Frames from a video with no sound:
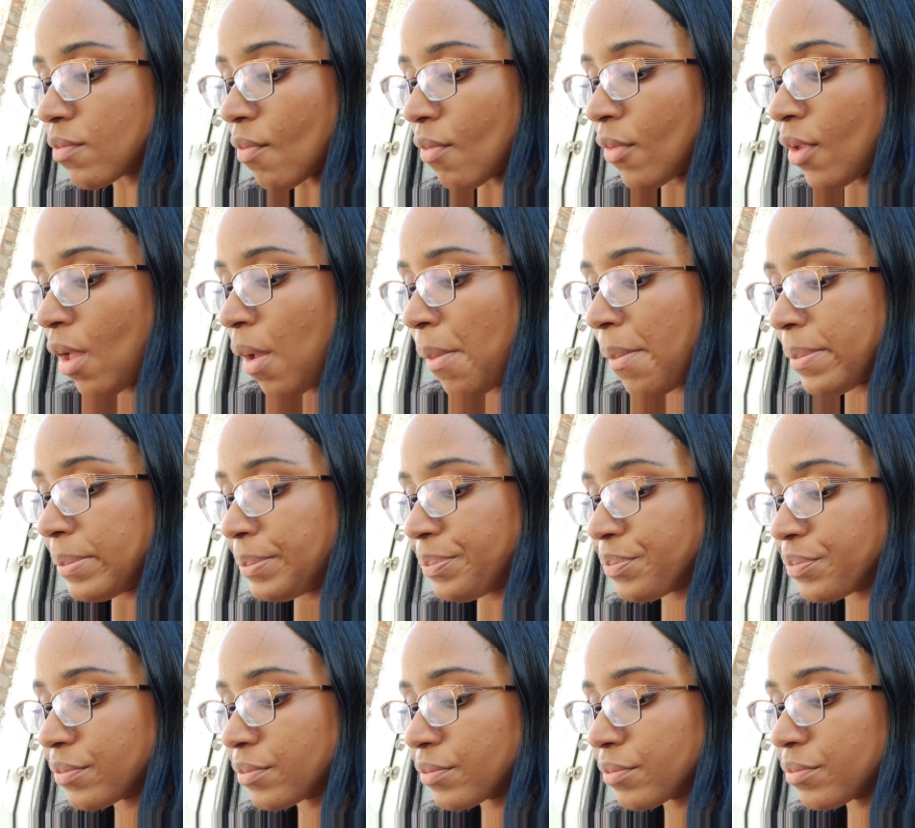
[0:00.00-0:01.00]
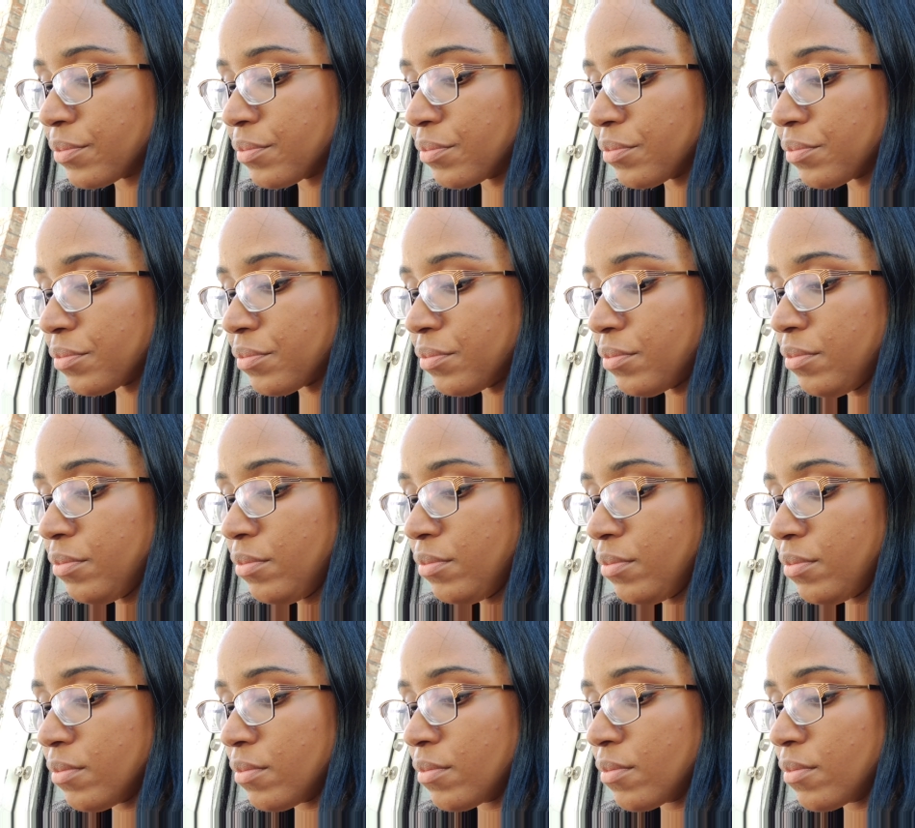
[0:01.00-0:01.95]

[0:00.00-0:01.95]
(silence)